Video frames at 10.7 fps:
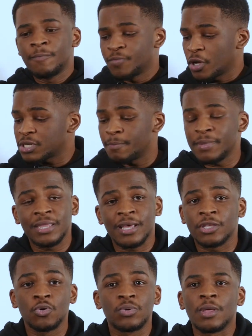Doesn't mean that
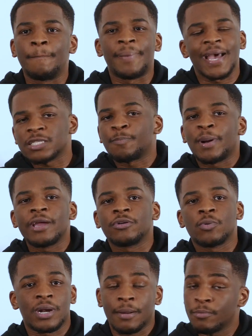you were the best player in the
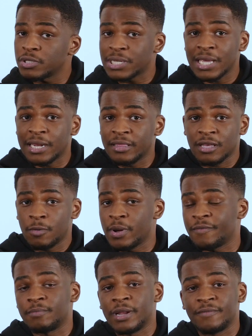world. I'm not taking anything away
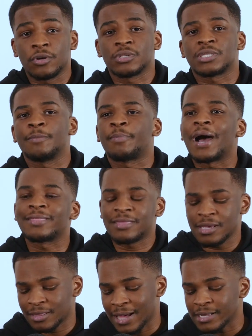from Lewandowski, but I
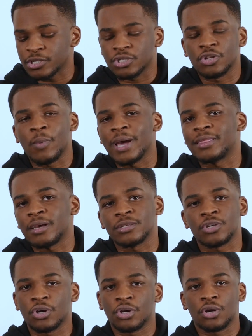think that's just the way things
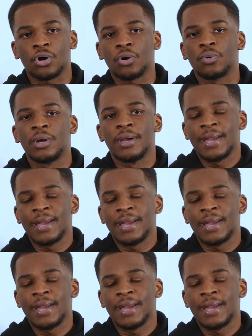are going to go.